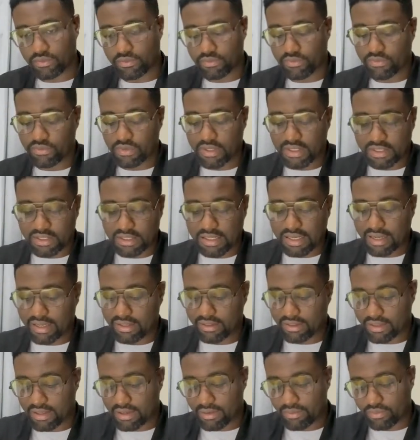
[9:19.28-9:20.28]
first
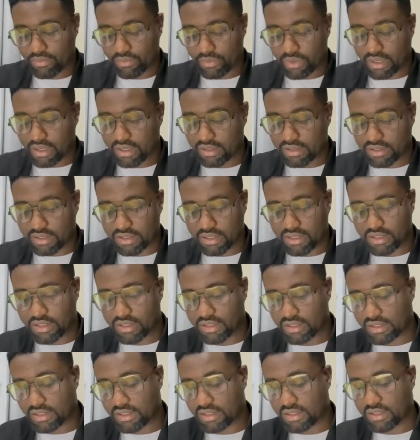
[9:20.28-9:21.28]
item, we can say
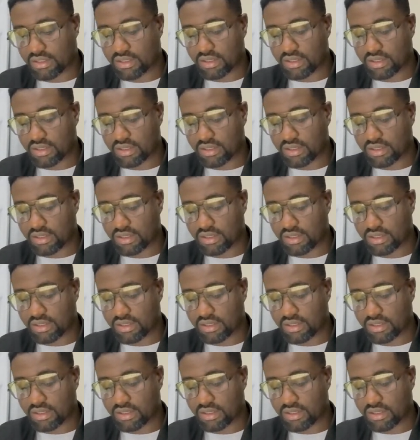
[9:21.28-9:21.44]
this